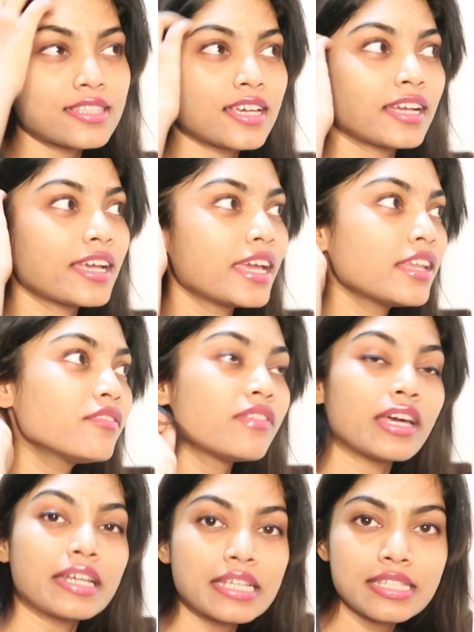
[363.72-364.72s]
it's again
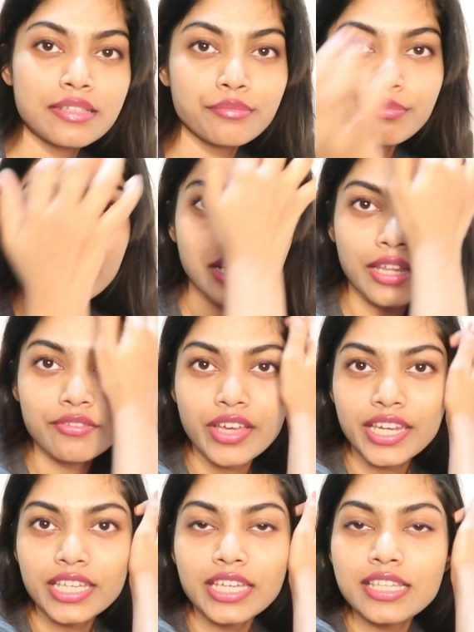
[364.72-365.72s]
very simple and
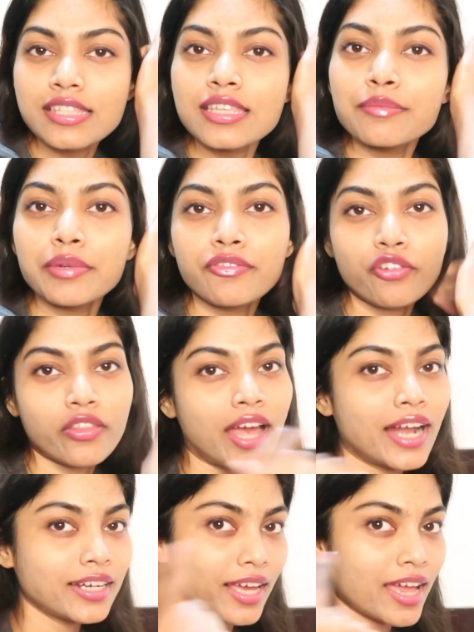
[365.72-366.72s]
very easy, but for
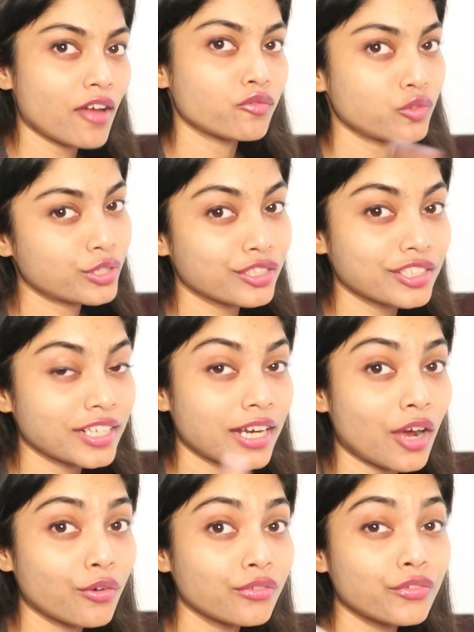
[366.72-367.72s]
that I have to turn
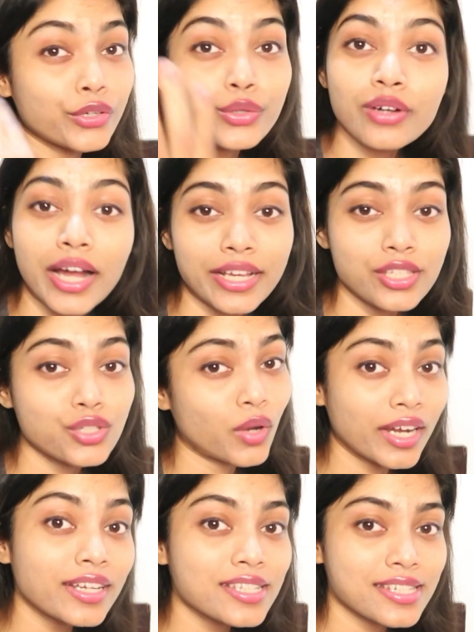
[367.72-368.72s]
around for you guys to
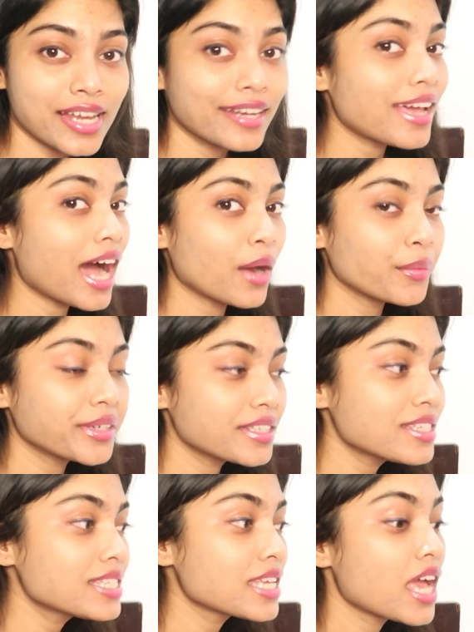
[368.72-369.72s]
understand how it
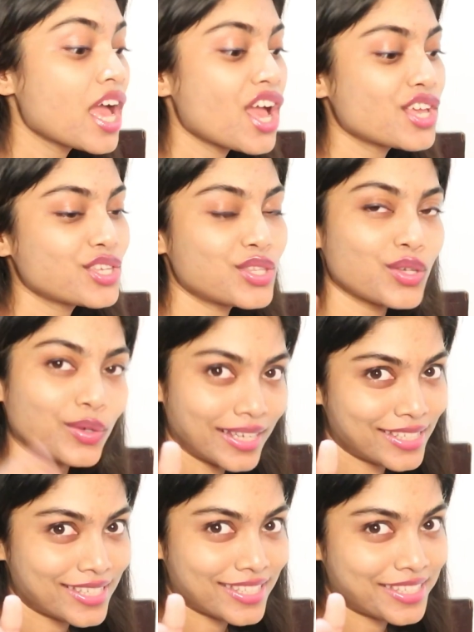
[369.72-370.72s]
is. So
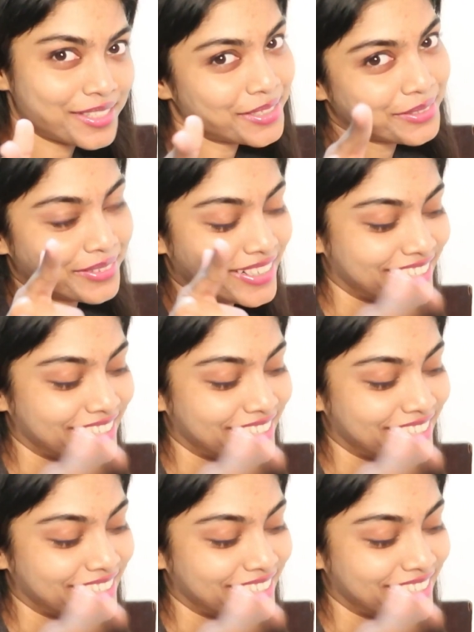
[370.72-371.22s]
let's do